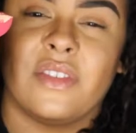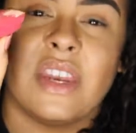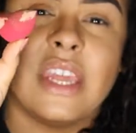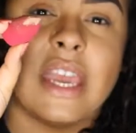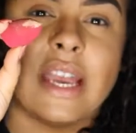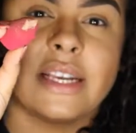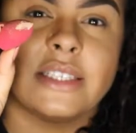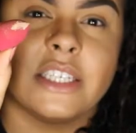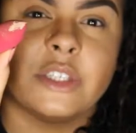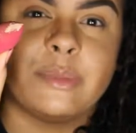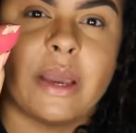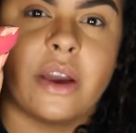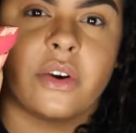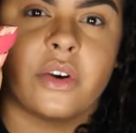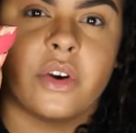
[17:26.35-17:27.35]
I don't have any
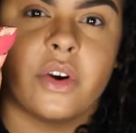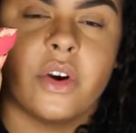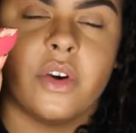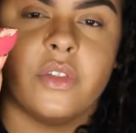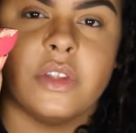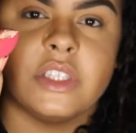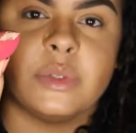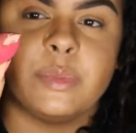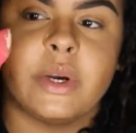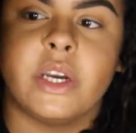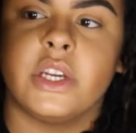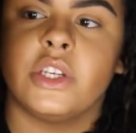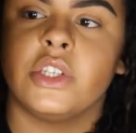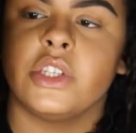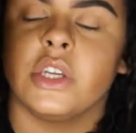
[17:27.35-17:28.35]
excess powder on the
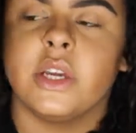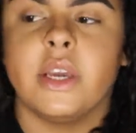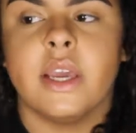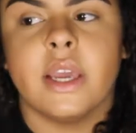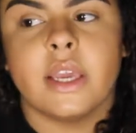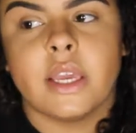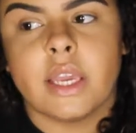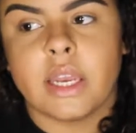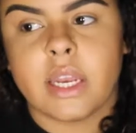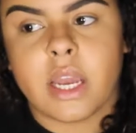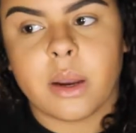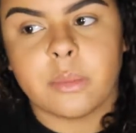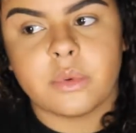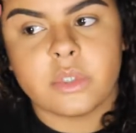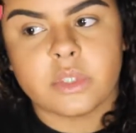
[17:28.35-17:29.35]
sponge.
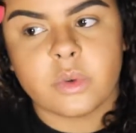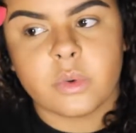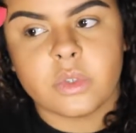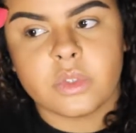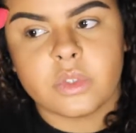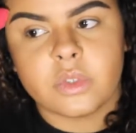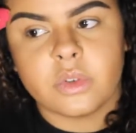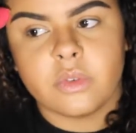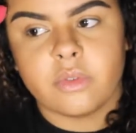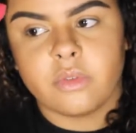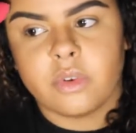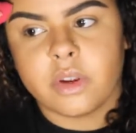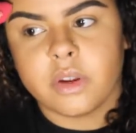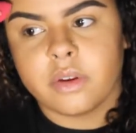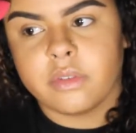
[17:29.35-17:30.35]
And now I'm just going
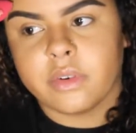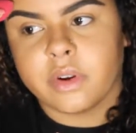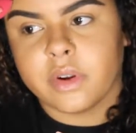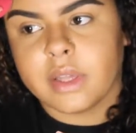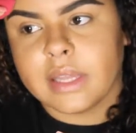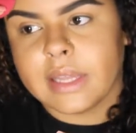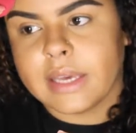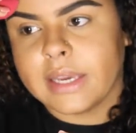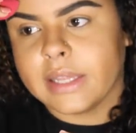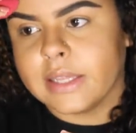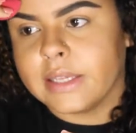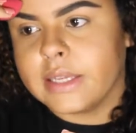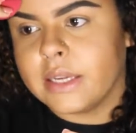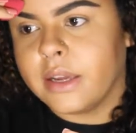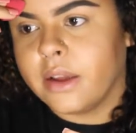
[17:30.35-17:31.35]
to very, very
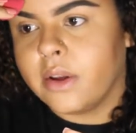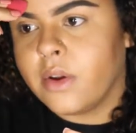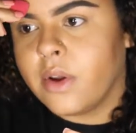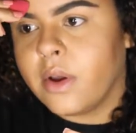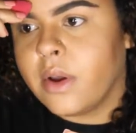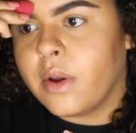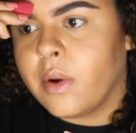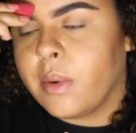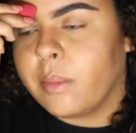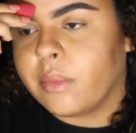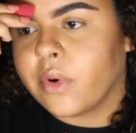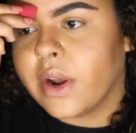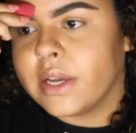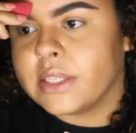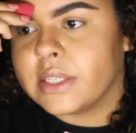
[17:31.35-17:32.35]
lightly
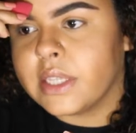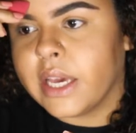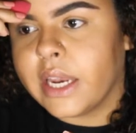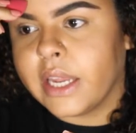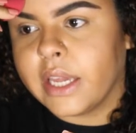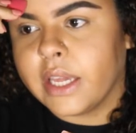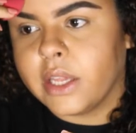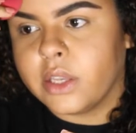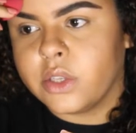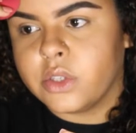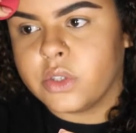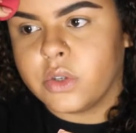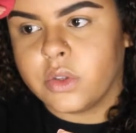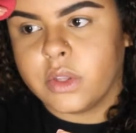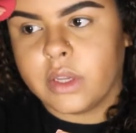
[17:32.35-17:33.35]
press that
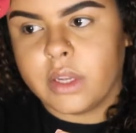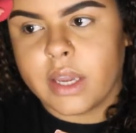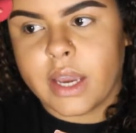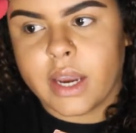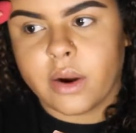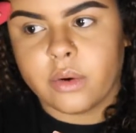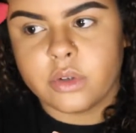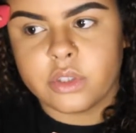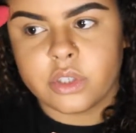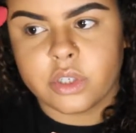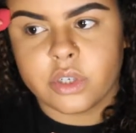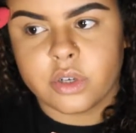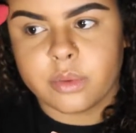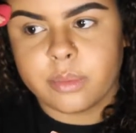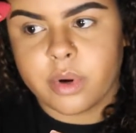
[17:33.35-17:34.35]
into the
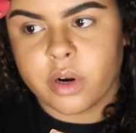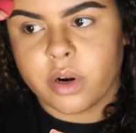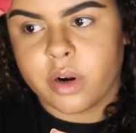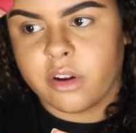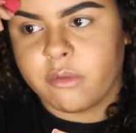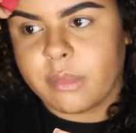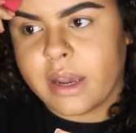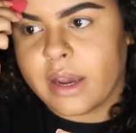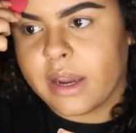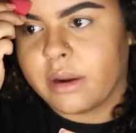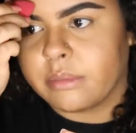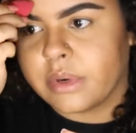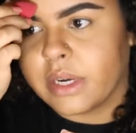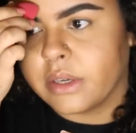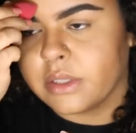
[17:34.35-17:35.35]
outer part of
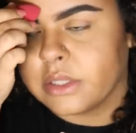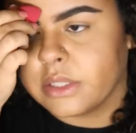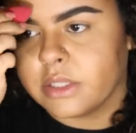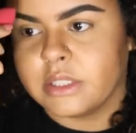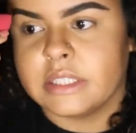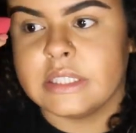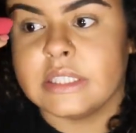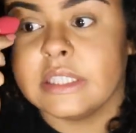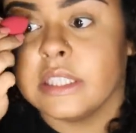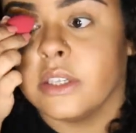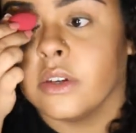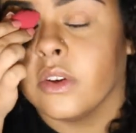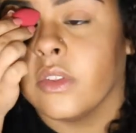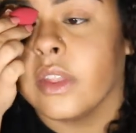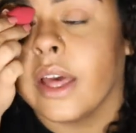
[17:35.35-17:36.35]
my eyebrow just to
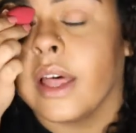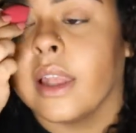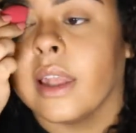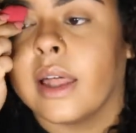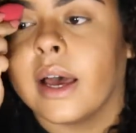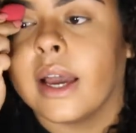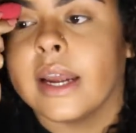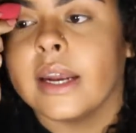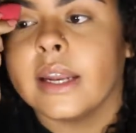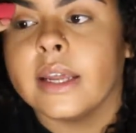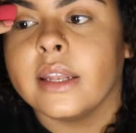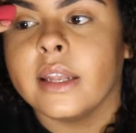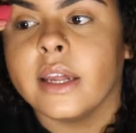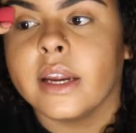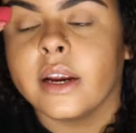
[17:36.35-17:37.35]
seal that
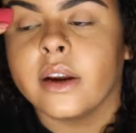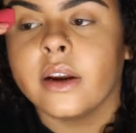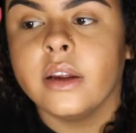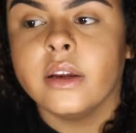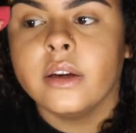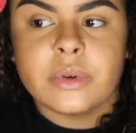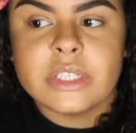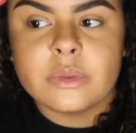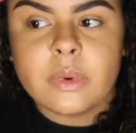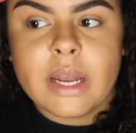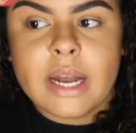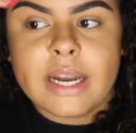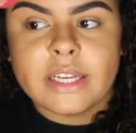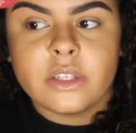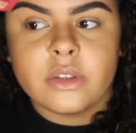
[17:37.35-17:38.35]
line in there. The
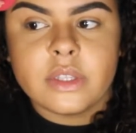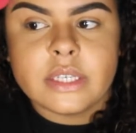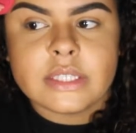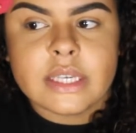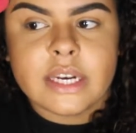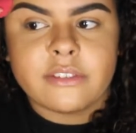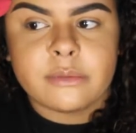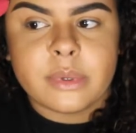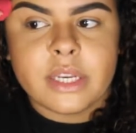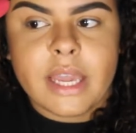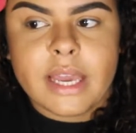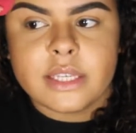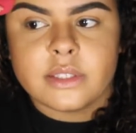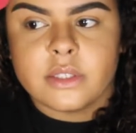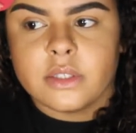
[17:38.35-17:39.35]
reason why I do this, not
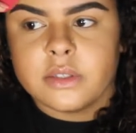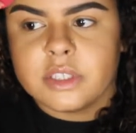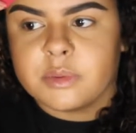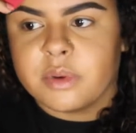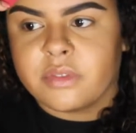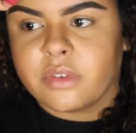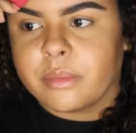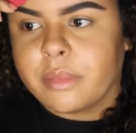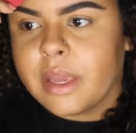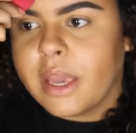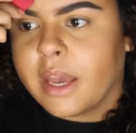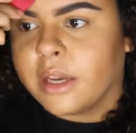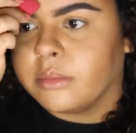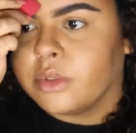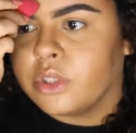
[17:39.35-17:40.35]
everybody has to do this, but
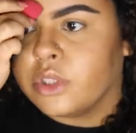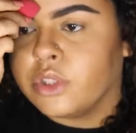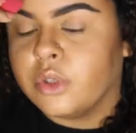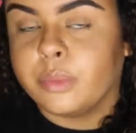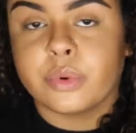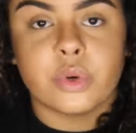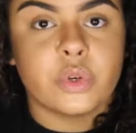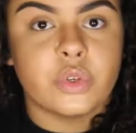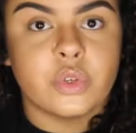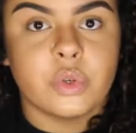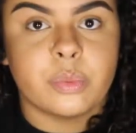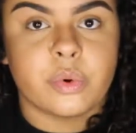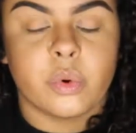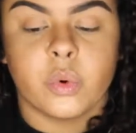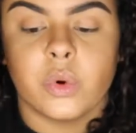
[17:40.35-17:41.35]
for me, I'm
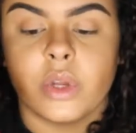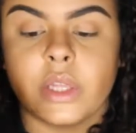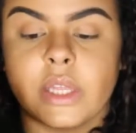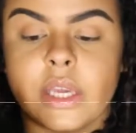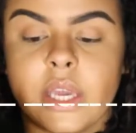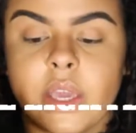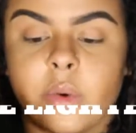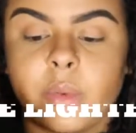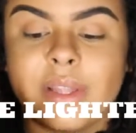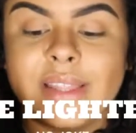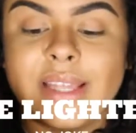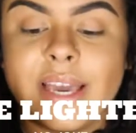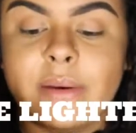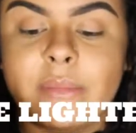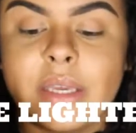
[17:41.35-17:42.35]
super, super
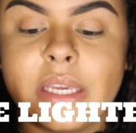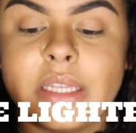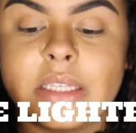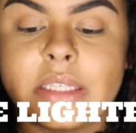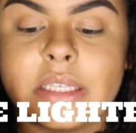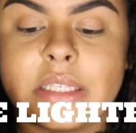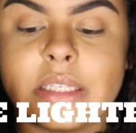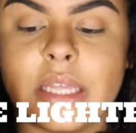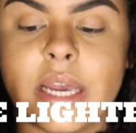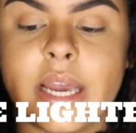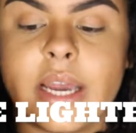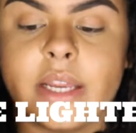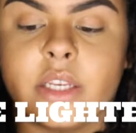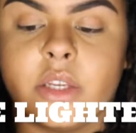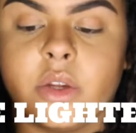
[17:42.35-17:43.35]
oily. And what that means
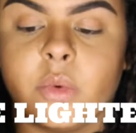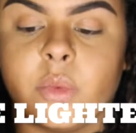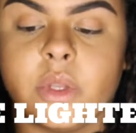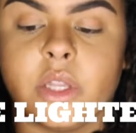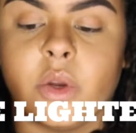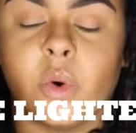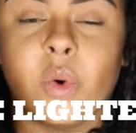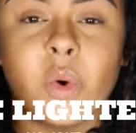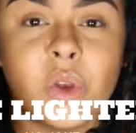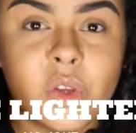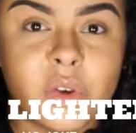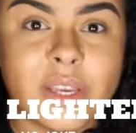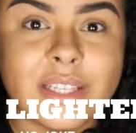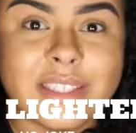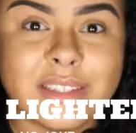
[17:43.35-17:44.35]
is that when
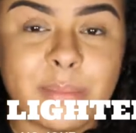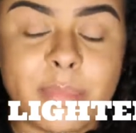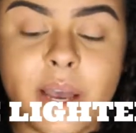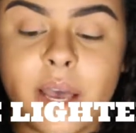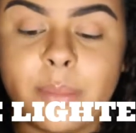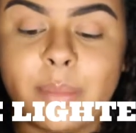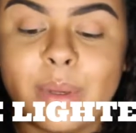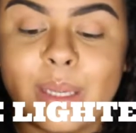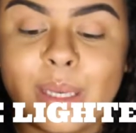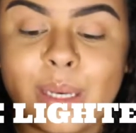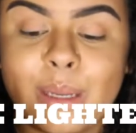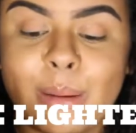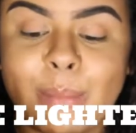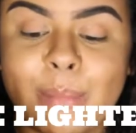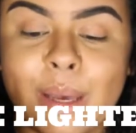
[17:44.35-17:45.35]
the oil gets to
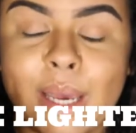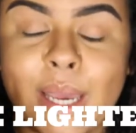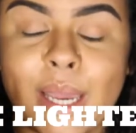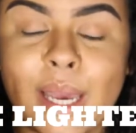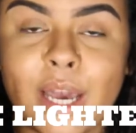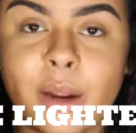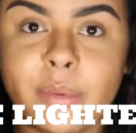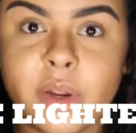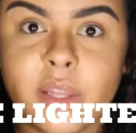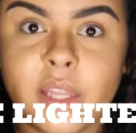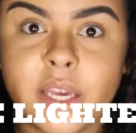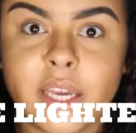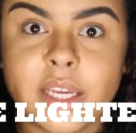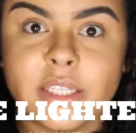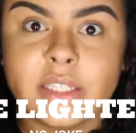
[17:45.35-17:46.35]
popping, my
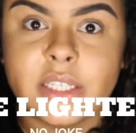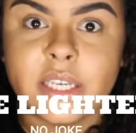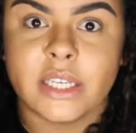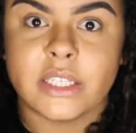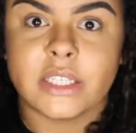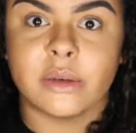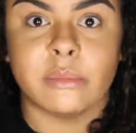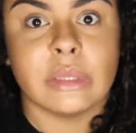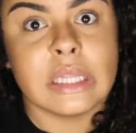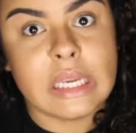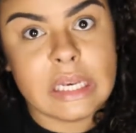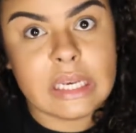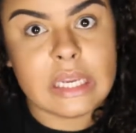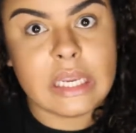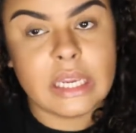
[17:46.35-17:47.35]
eyebrow lines get to
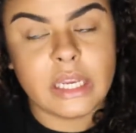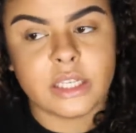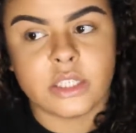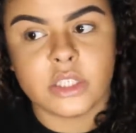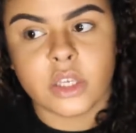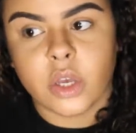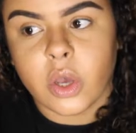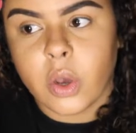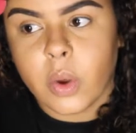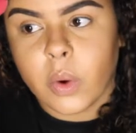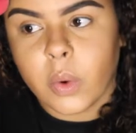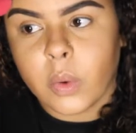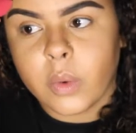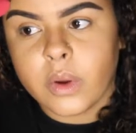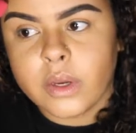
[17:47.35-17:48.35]
bleeding.
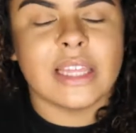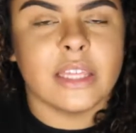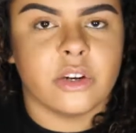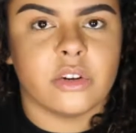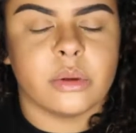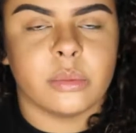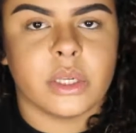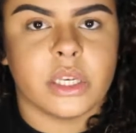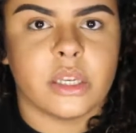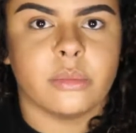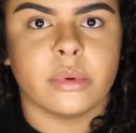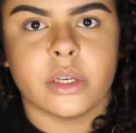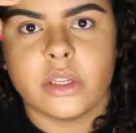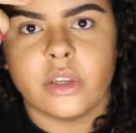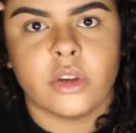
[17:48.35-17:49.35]
So, not literally
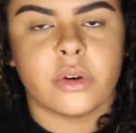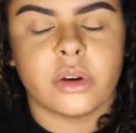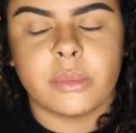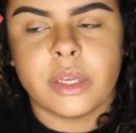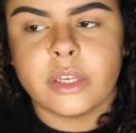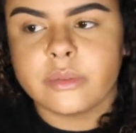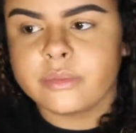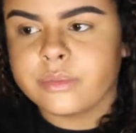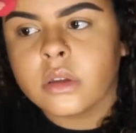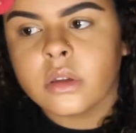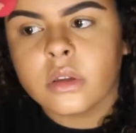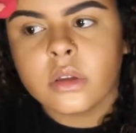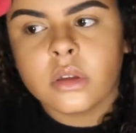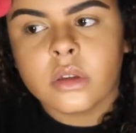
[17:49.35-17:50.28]
bleeding, but you know what I mean.